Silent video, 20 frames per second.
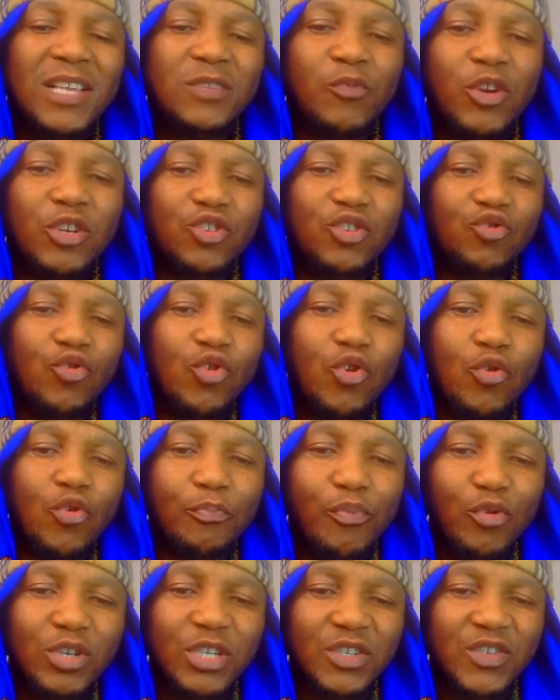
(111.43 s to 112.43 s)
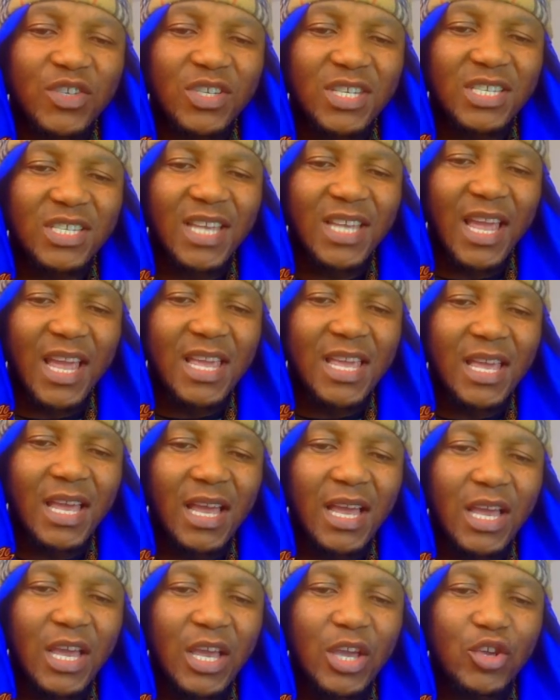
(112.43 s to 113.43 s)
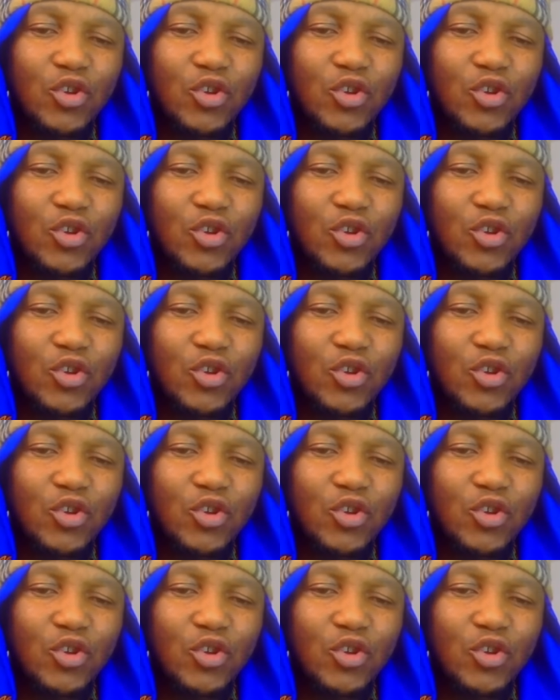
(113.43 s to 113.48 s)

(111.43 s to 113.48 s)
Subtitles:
exponential rule? You push. You see this k here?